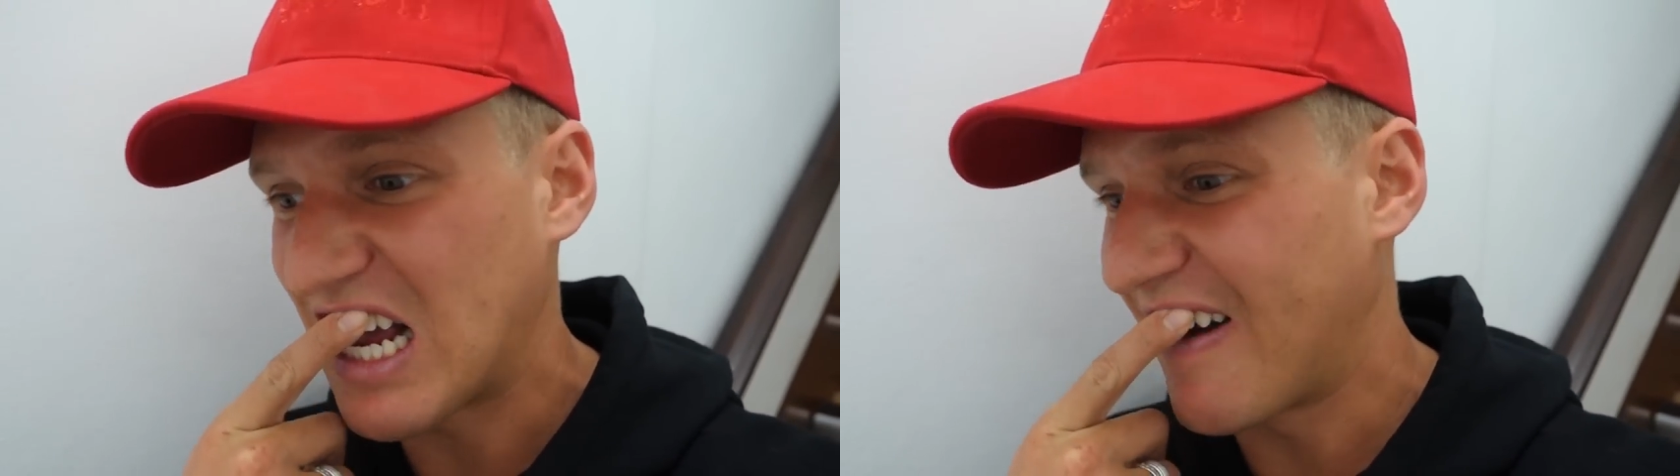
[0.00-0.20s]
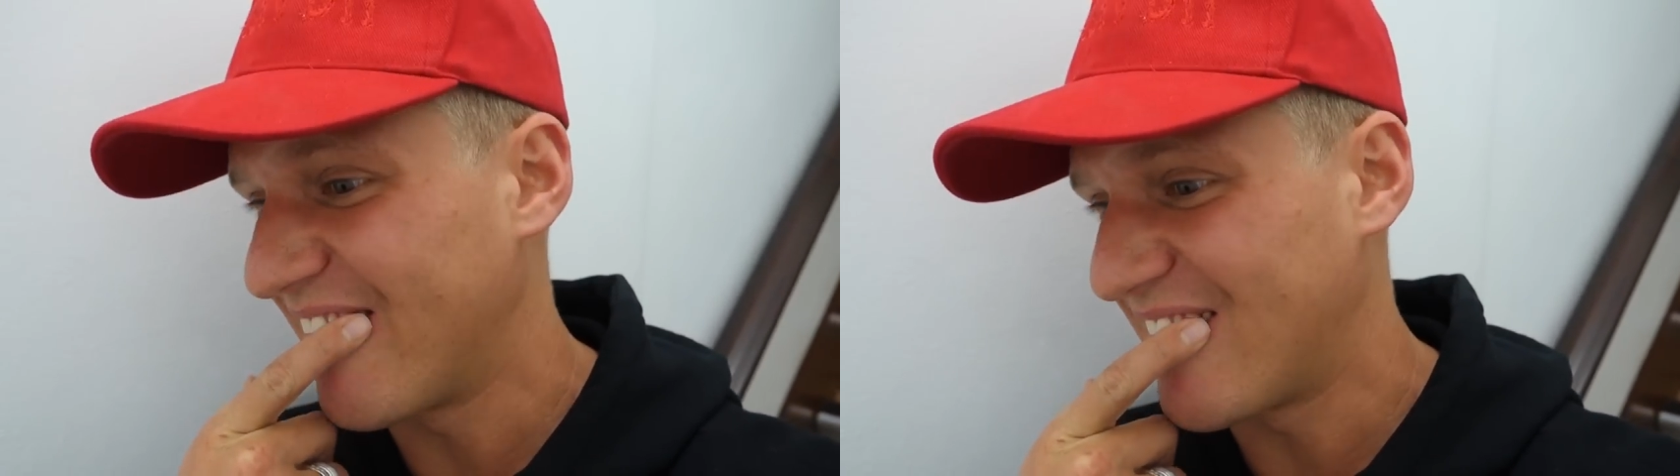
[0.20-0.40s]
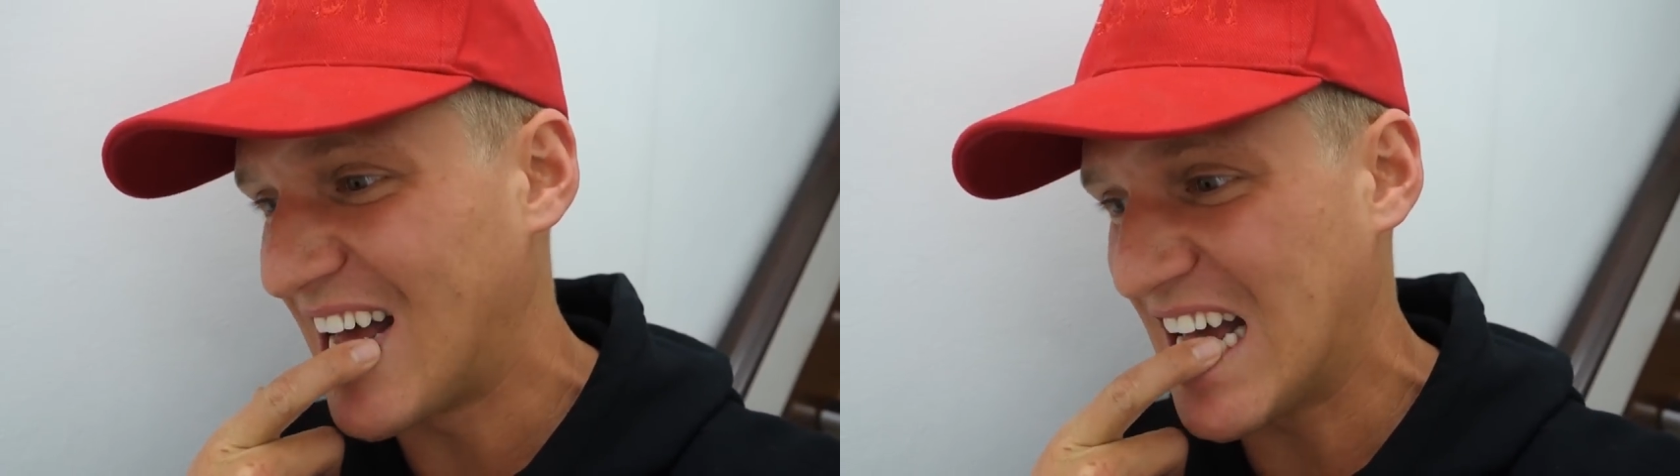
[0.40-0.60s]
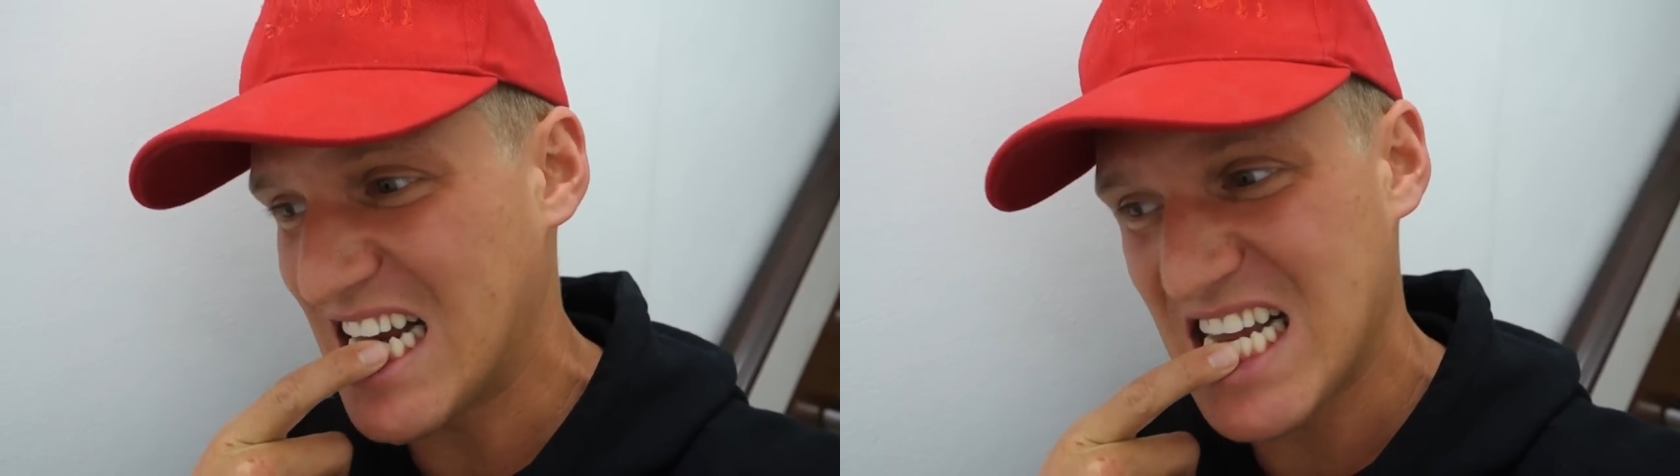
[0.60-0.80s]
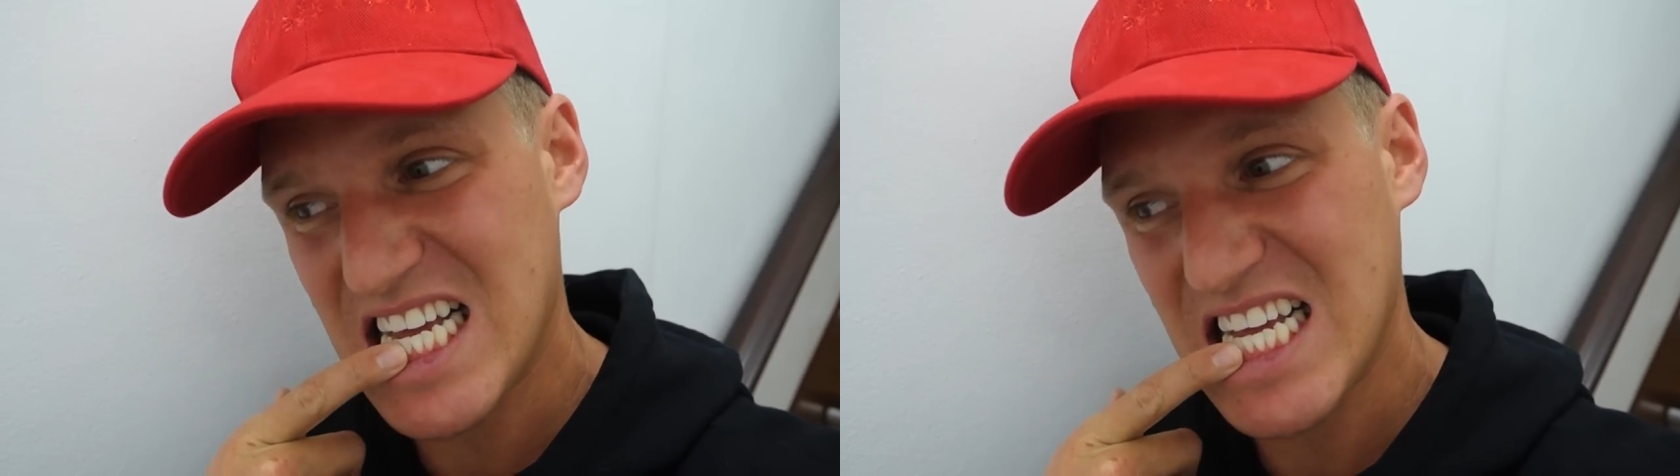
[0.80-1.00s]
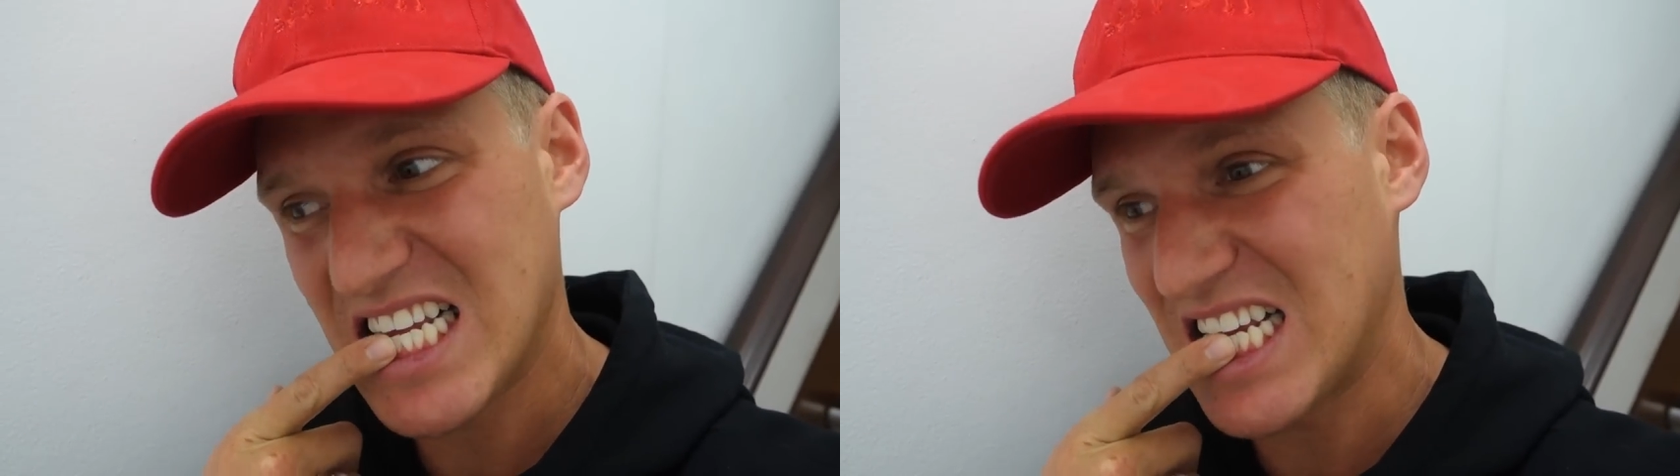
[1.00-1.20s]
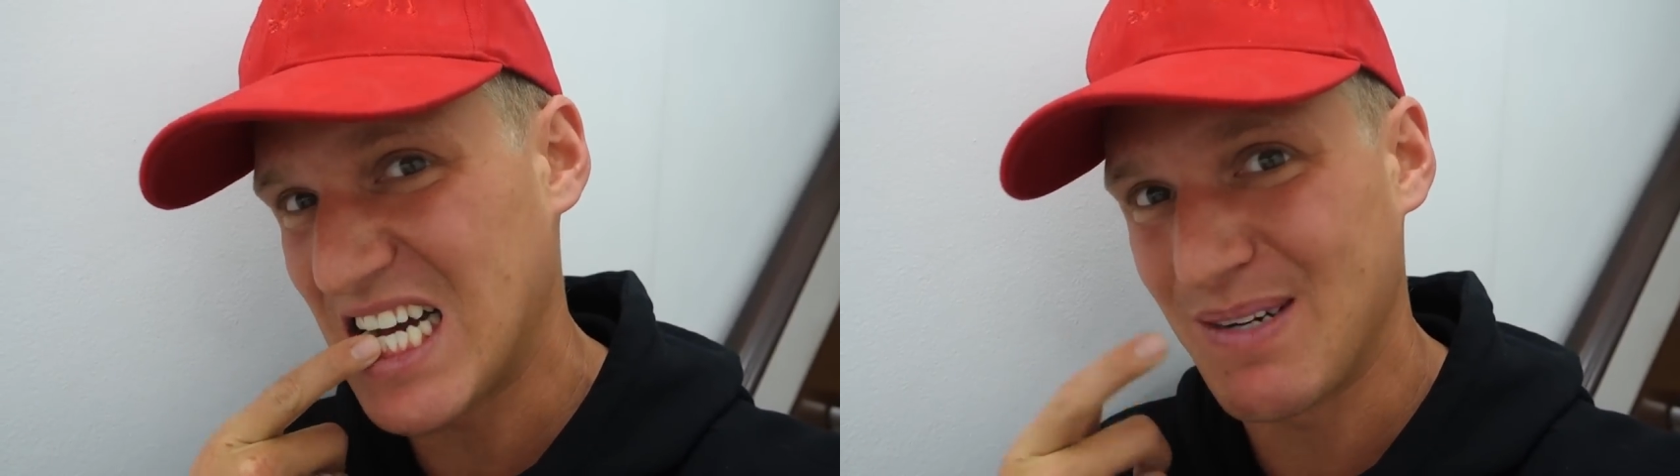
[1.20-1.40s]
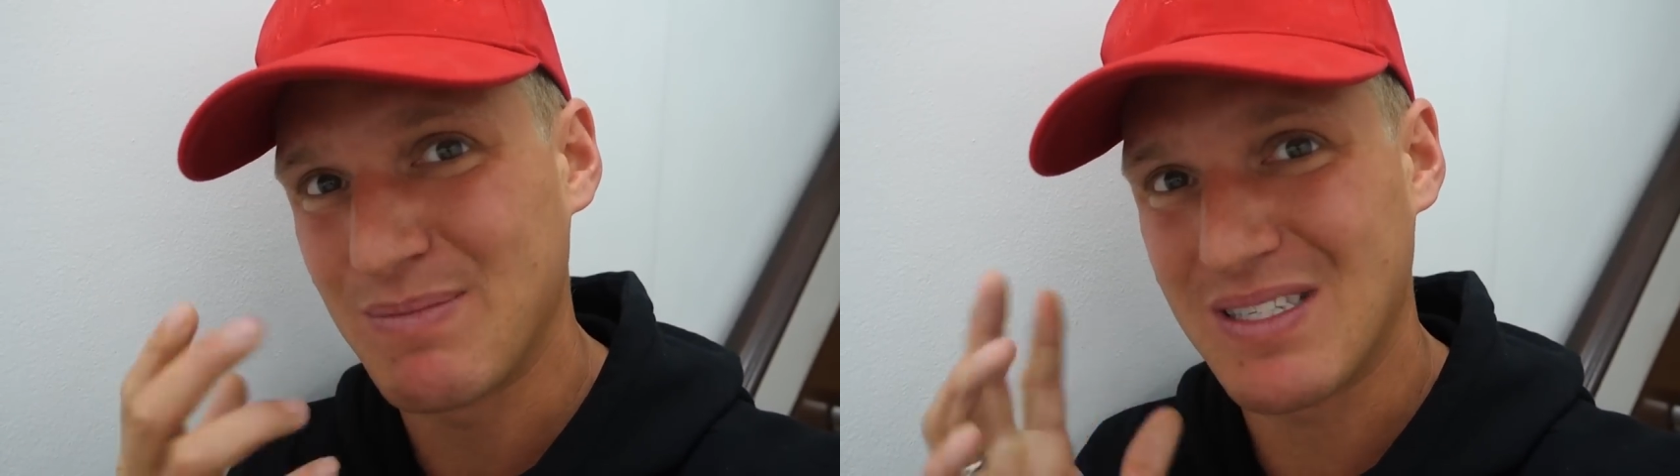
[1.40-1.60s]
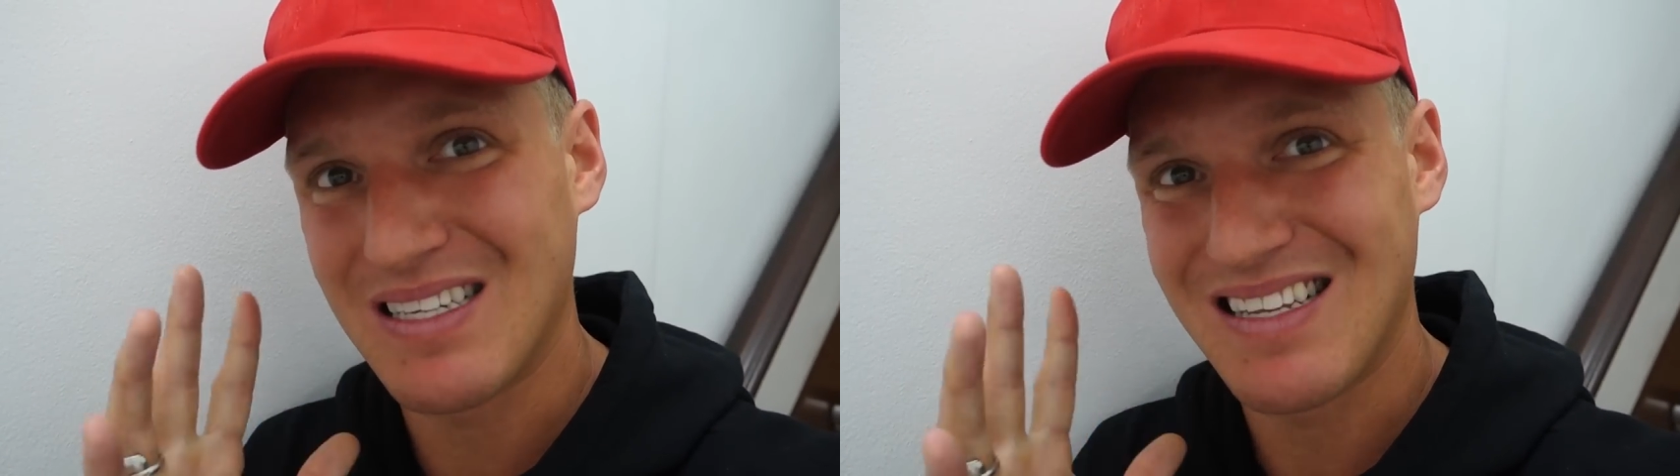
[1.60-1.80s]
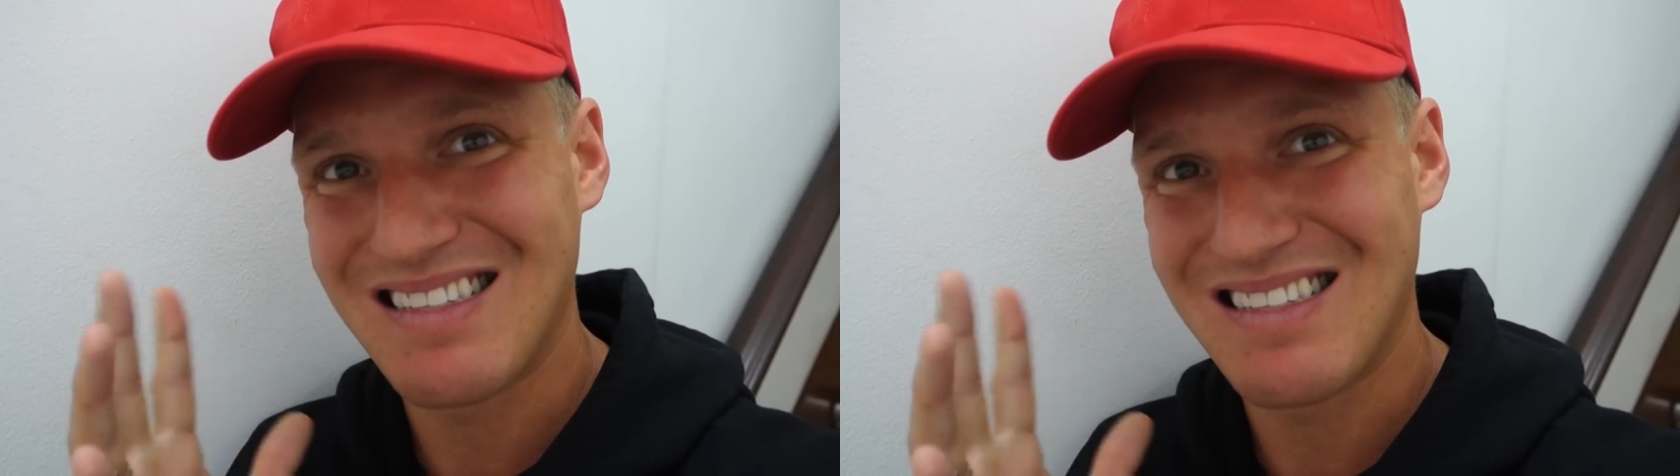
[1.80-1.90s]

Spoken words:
got bad gums.